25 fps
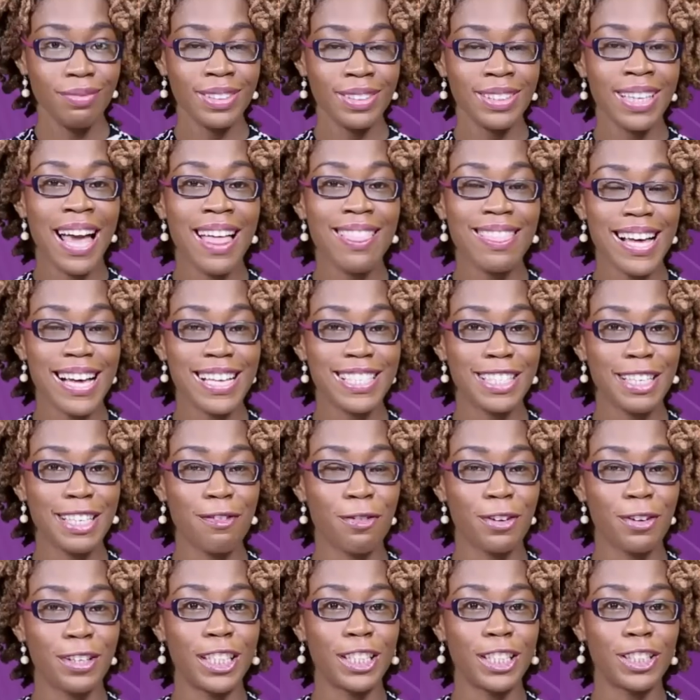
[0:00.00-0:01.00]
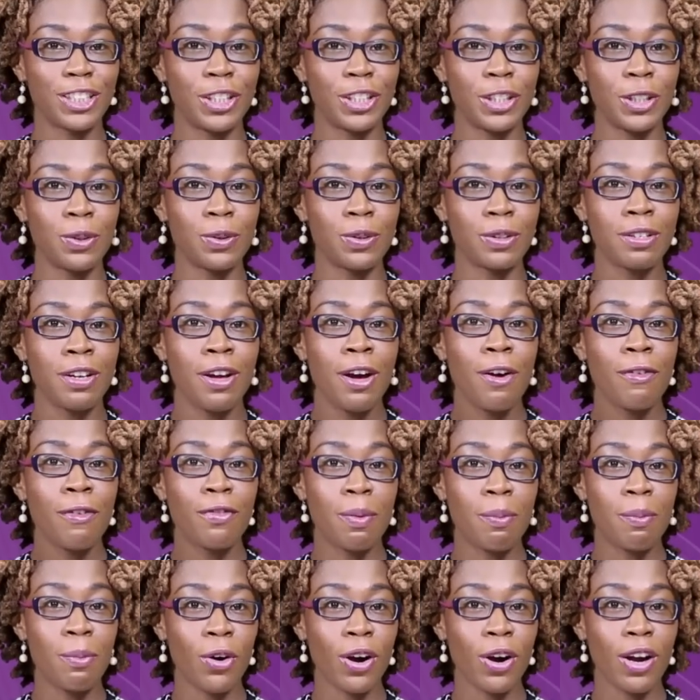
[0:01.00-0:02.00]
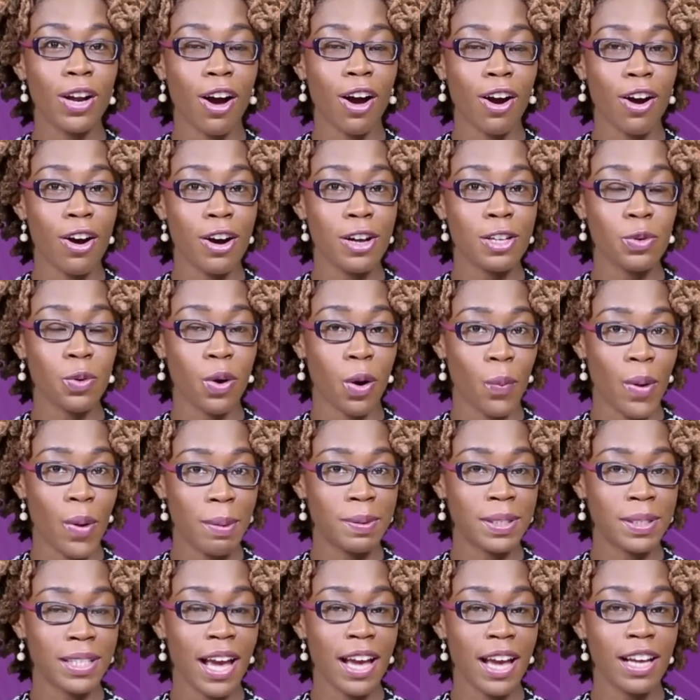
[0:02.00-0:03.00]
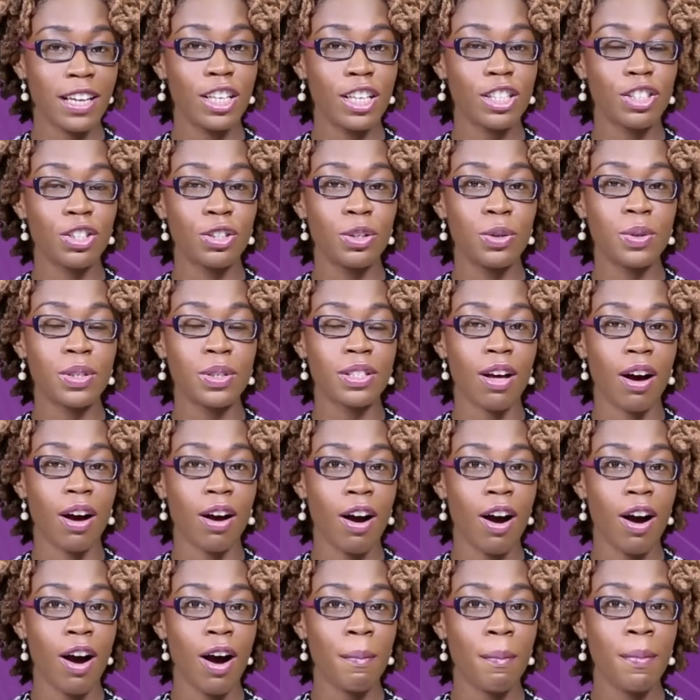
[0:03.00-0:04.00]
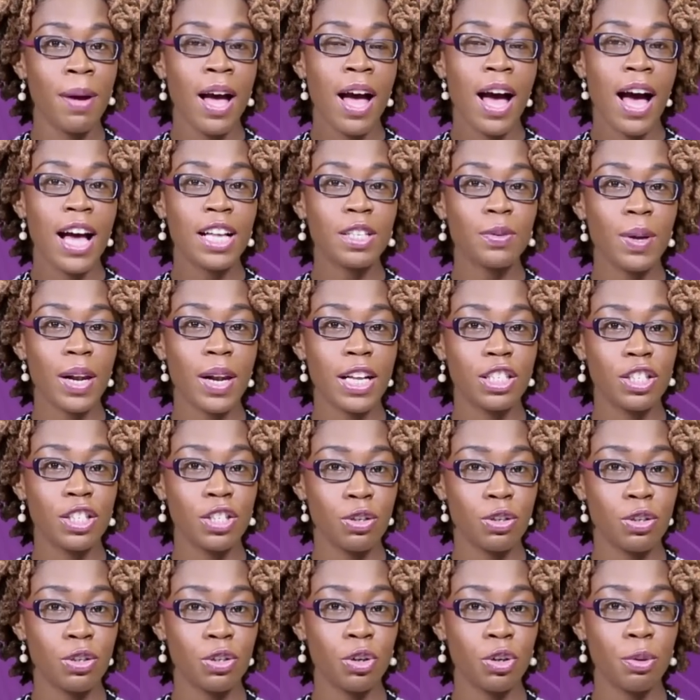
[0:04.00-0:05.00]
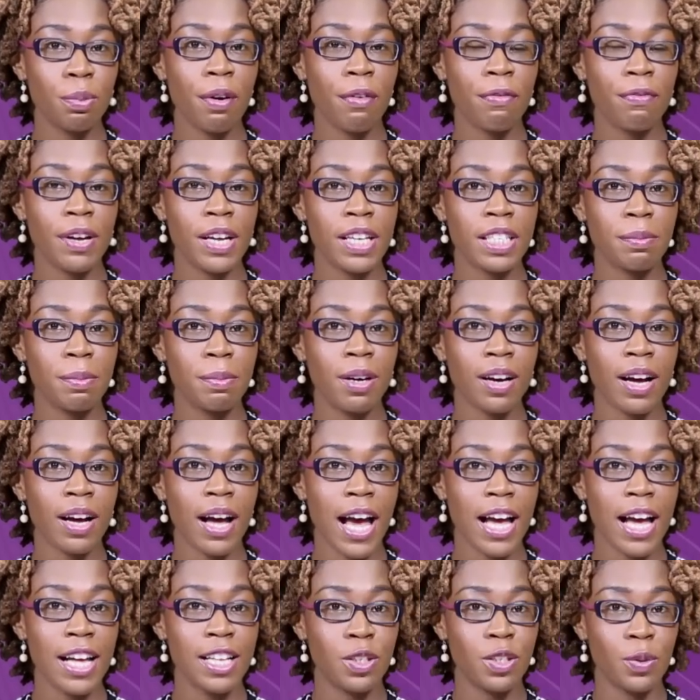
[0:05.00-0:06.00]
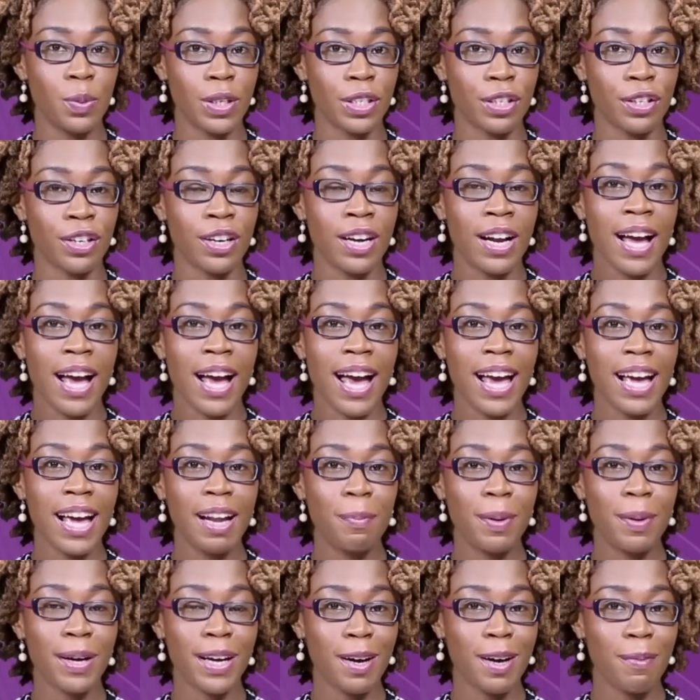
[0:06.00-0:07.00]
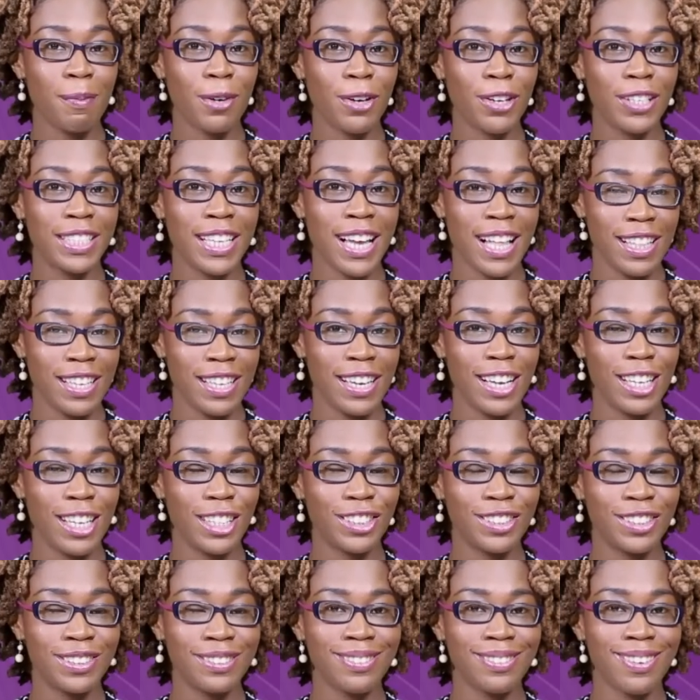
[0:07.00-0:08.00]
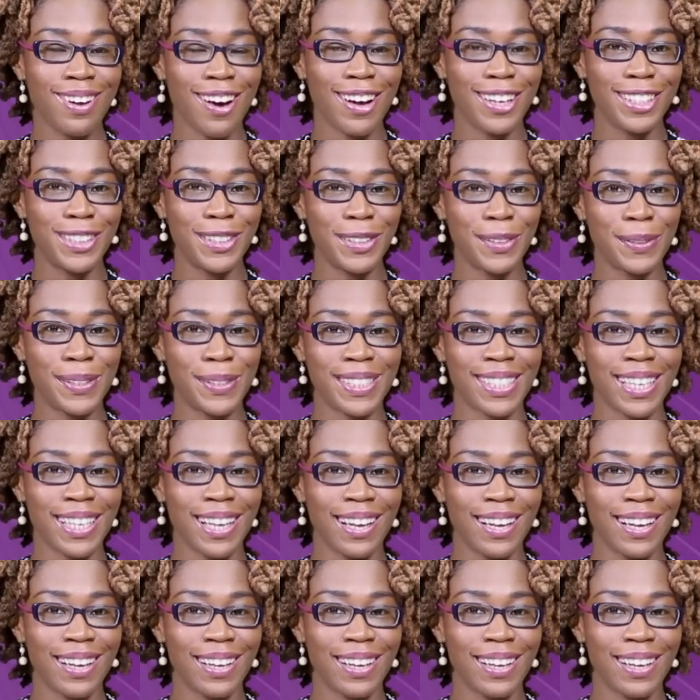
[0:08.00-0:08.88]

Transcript: And that's it for Nation News. For more, log on to our website, nationnews.com, as well as YouTube, Facebook, and Twitter, and pick up your Daily Nation on Tuesday.